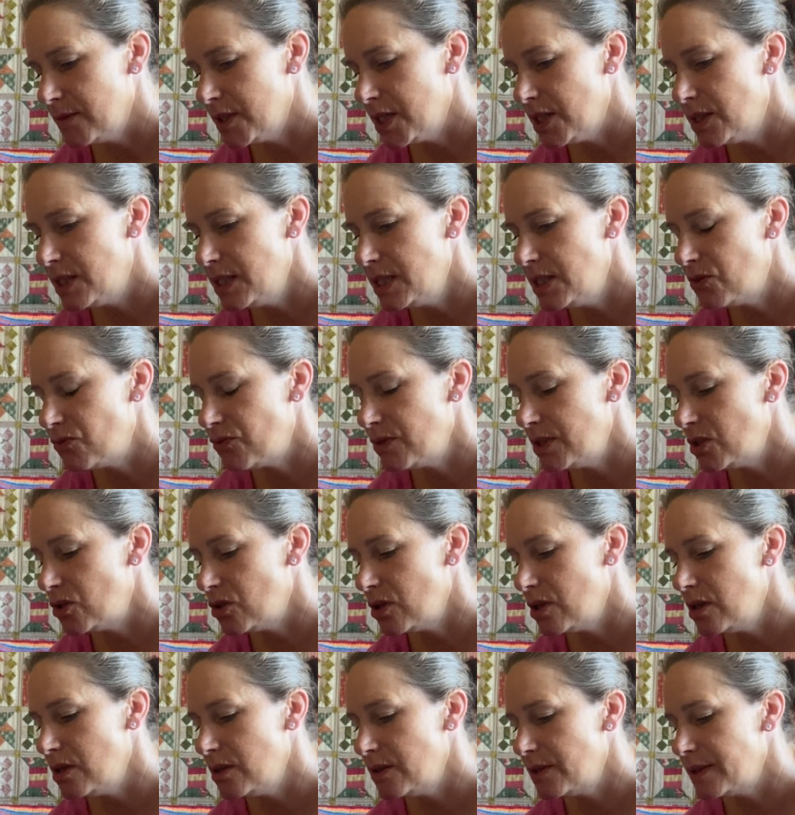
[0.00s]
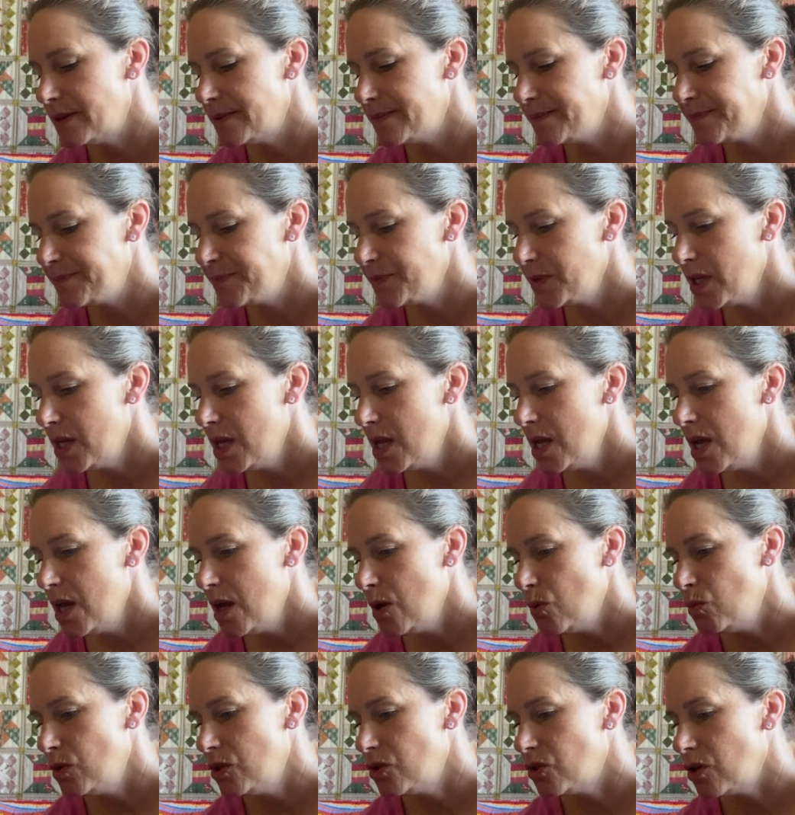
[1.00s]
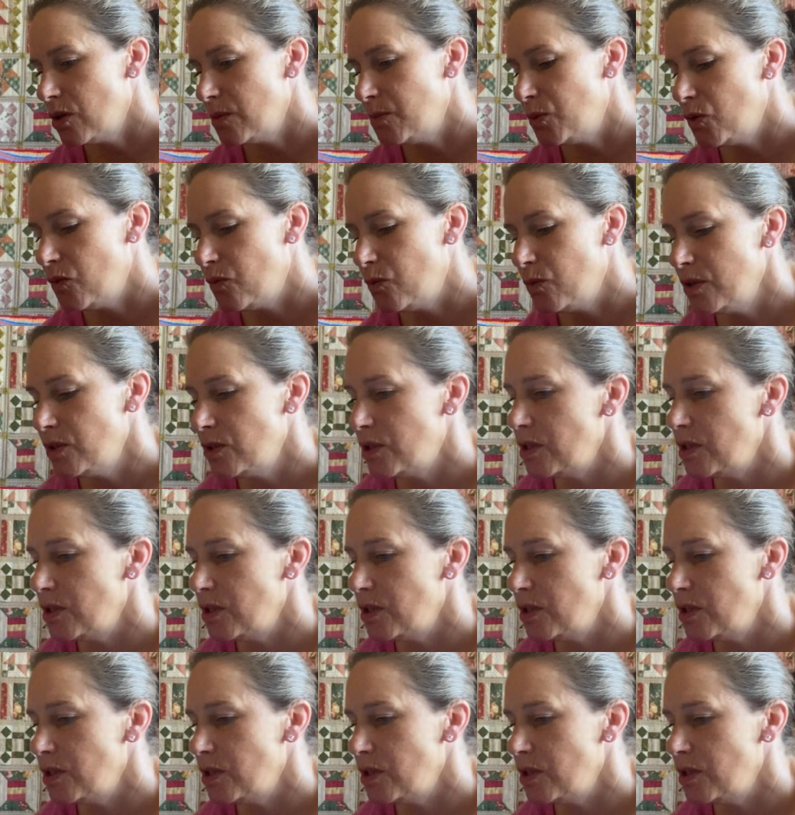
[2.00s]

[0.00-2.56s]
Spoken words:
these 3 charts, which I bought for 1,